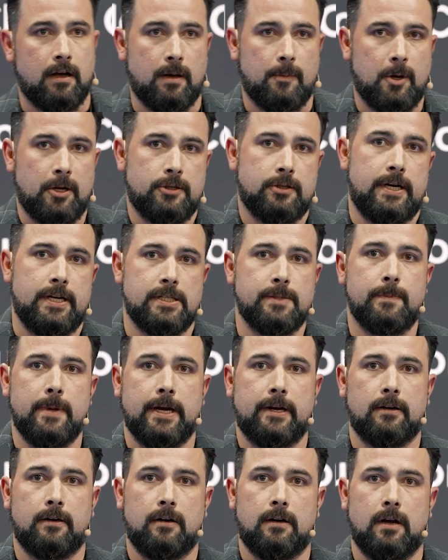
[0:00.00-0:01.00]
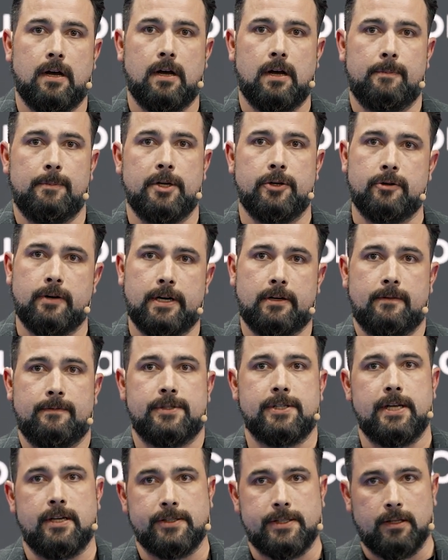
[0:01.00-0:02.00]
I'm Andreas Becker. I'm the director of
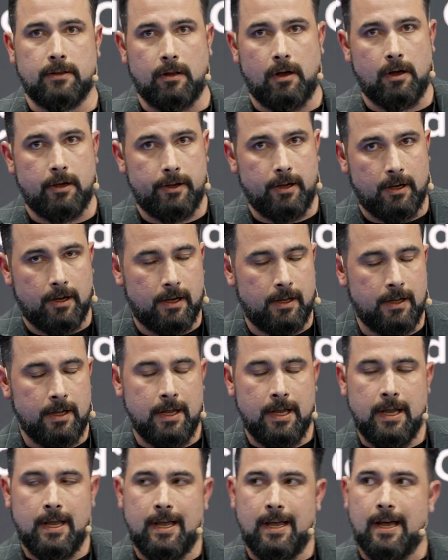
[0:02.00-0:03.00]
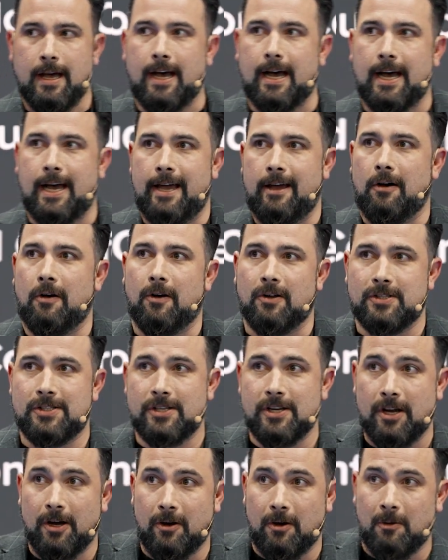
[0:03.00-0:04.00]
sales at Lawyaw. I
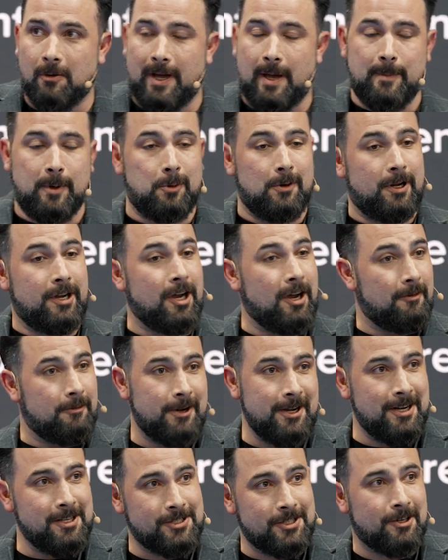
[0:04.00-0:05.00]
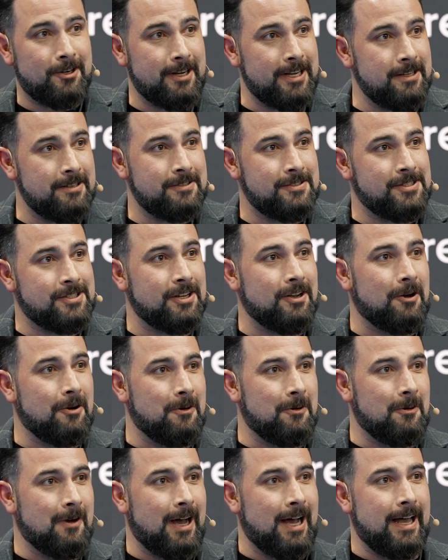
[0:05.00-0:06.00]
also am a recovering attorney,
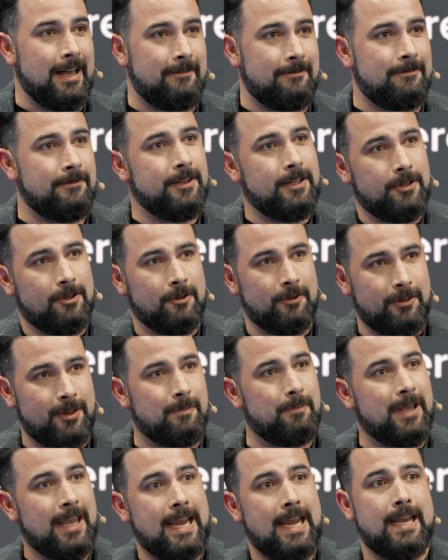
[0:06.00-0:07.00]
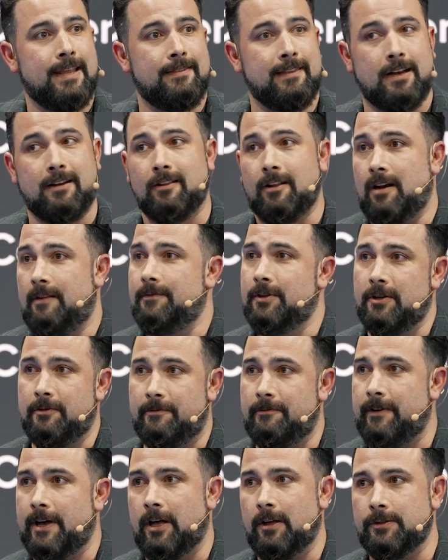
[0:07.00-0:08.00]
so I feel the pain that a lot of you
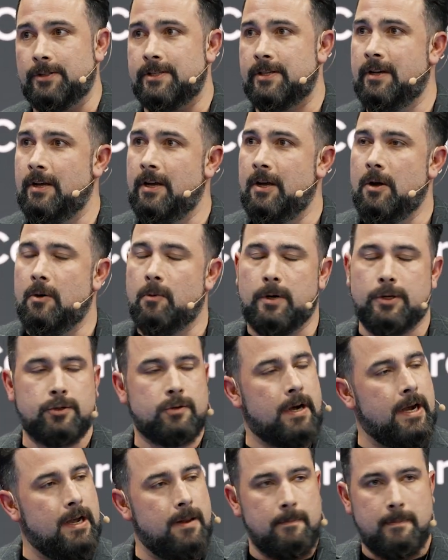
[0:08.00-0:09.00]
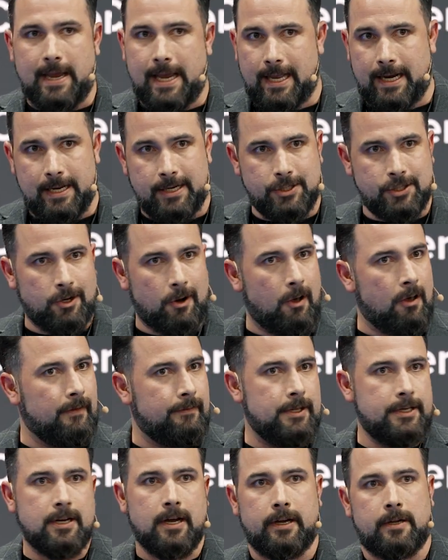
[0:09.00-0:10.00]
felt when trying to manage
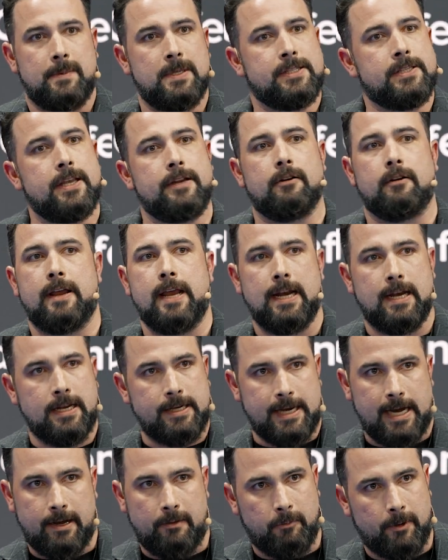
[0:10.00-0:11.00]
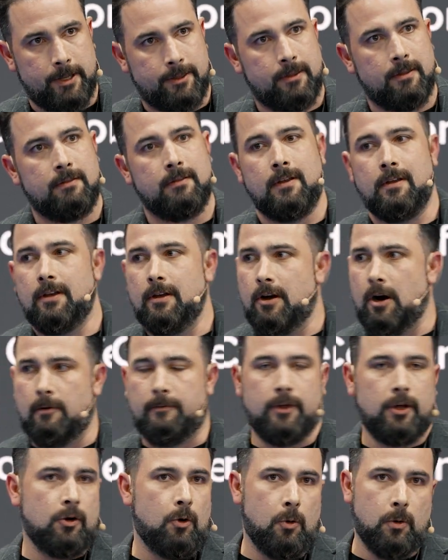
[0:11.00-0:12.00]
all the documents that you're inundated with
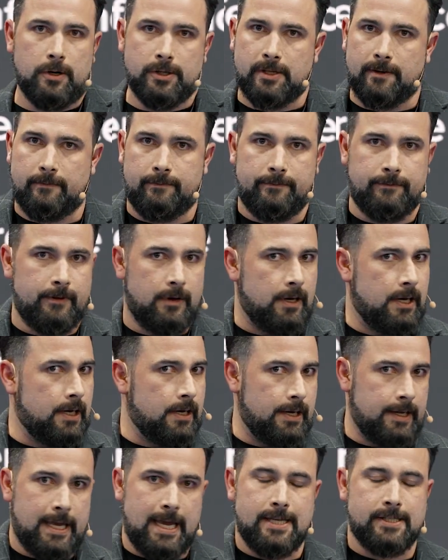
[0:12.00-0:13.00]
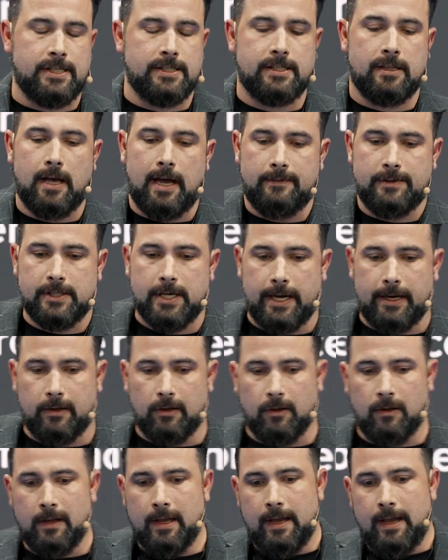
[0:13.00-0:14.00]
over the course of a uh, case's life cycle.